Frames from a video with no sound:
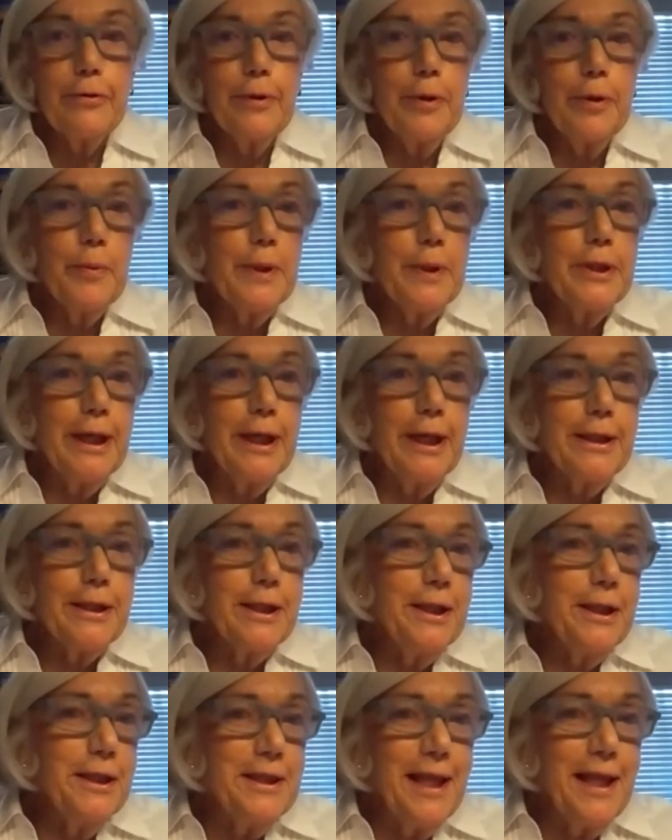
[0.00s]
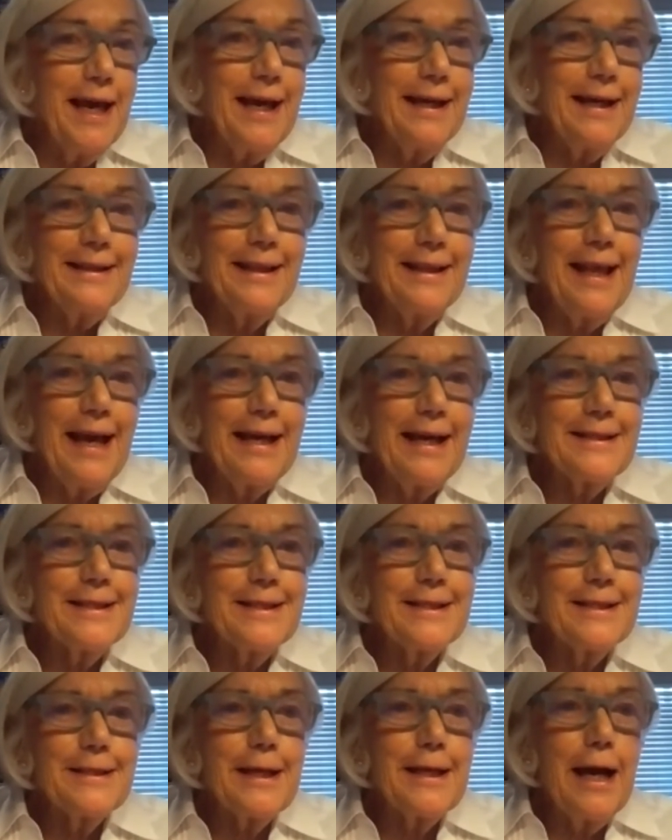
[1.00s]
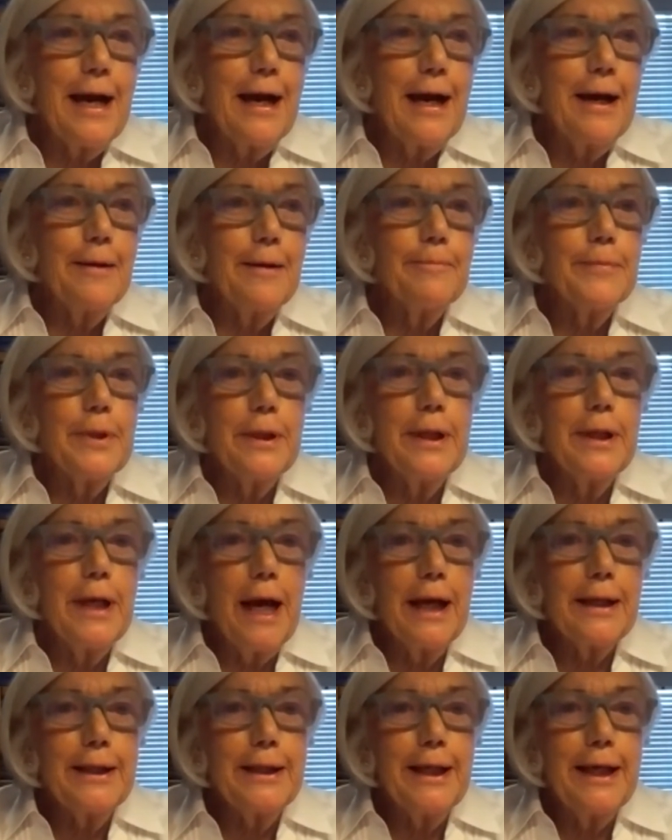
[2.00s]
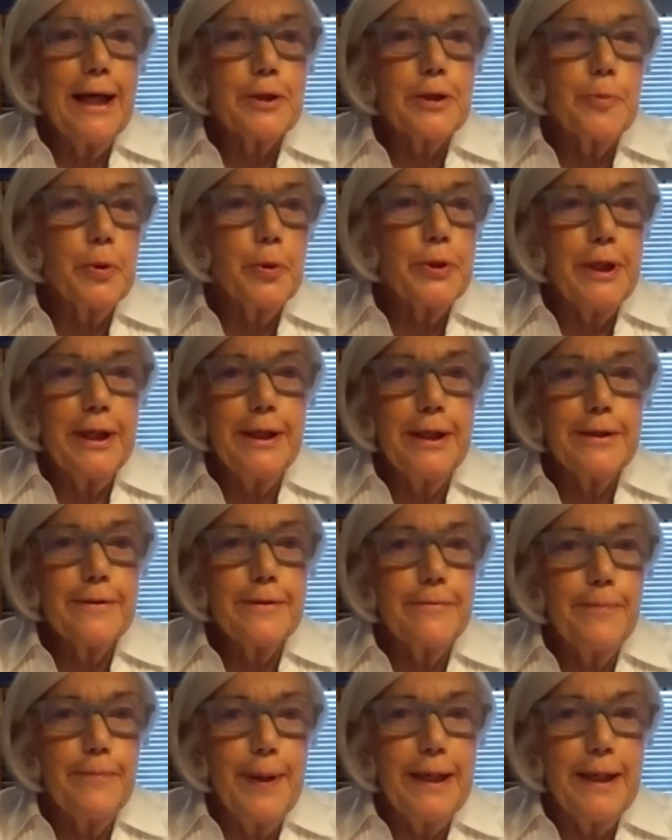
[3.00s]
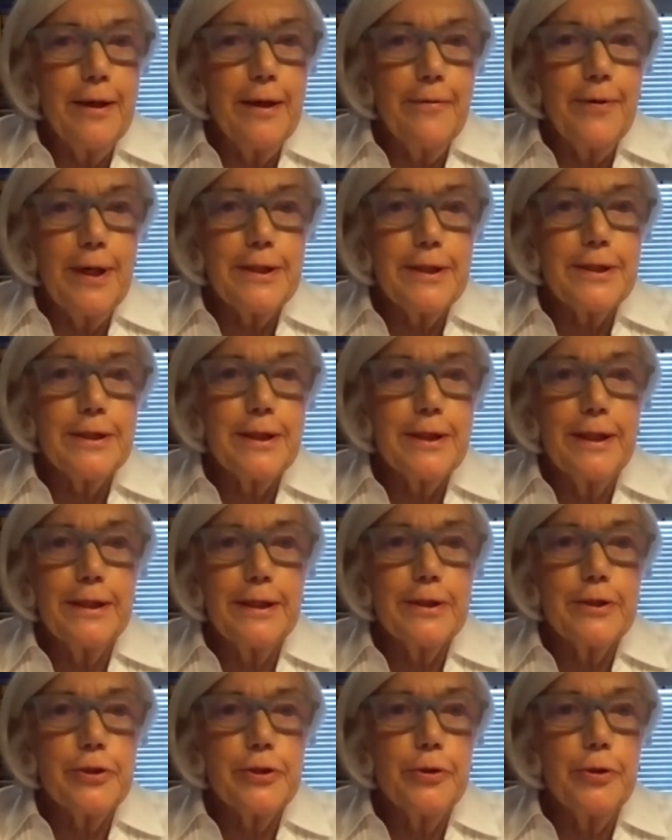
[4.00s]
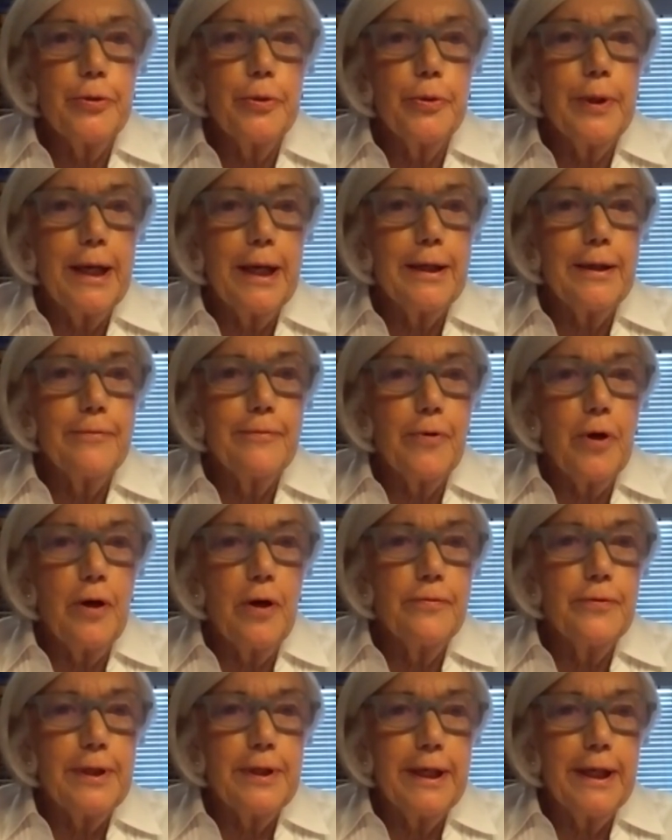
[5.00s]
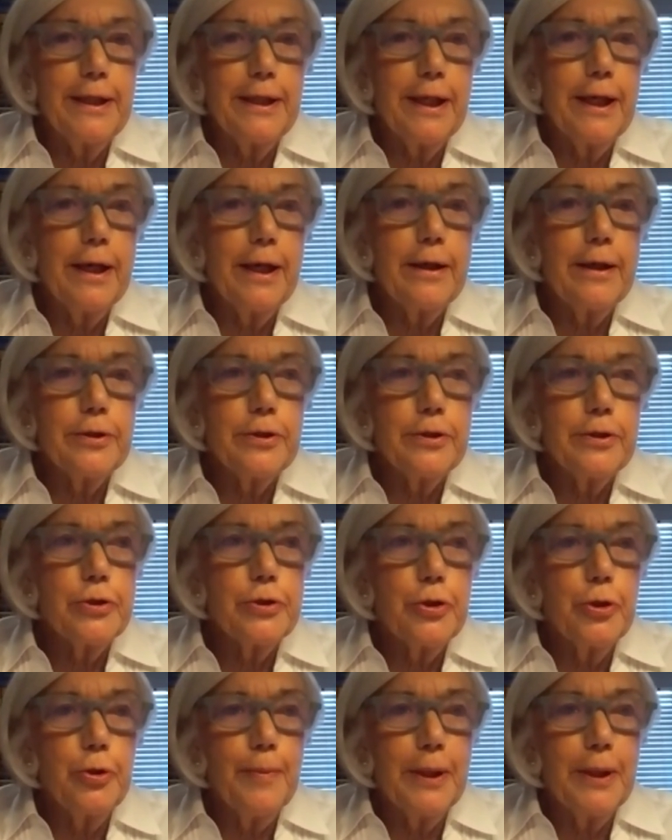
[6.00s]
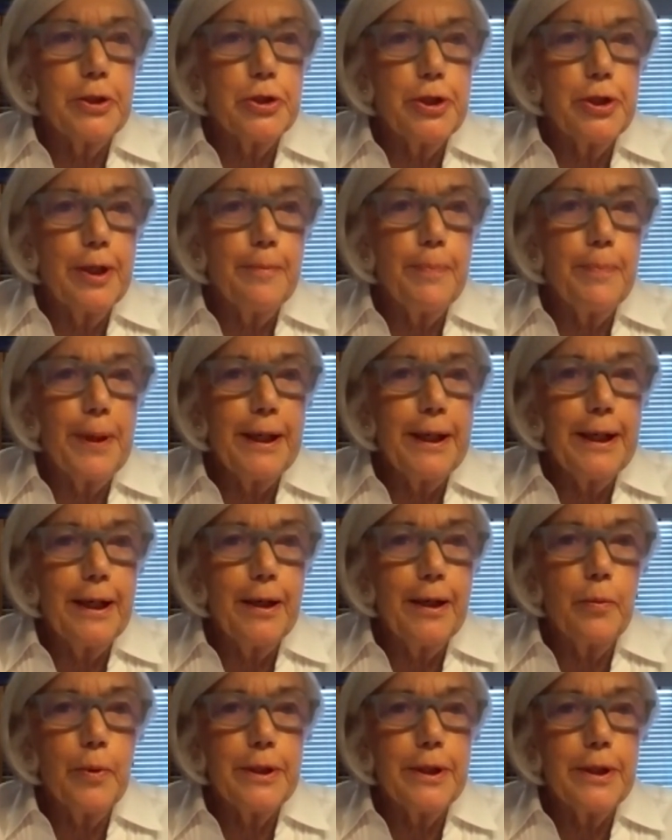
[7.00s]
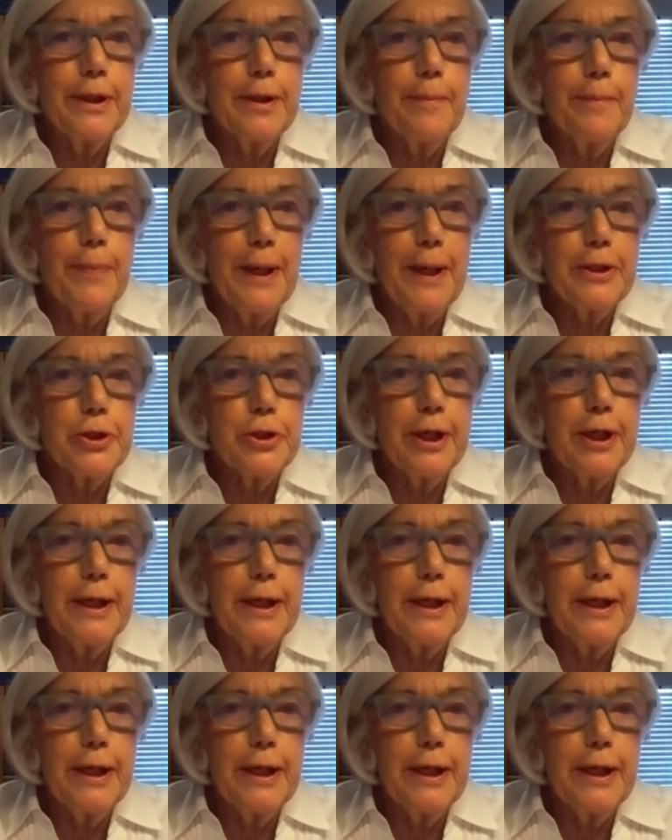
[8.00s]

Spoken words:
with Nathan that that's not the expertise of many of us, and to get involved in the too much nitpicking within the budget.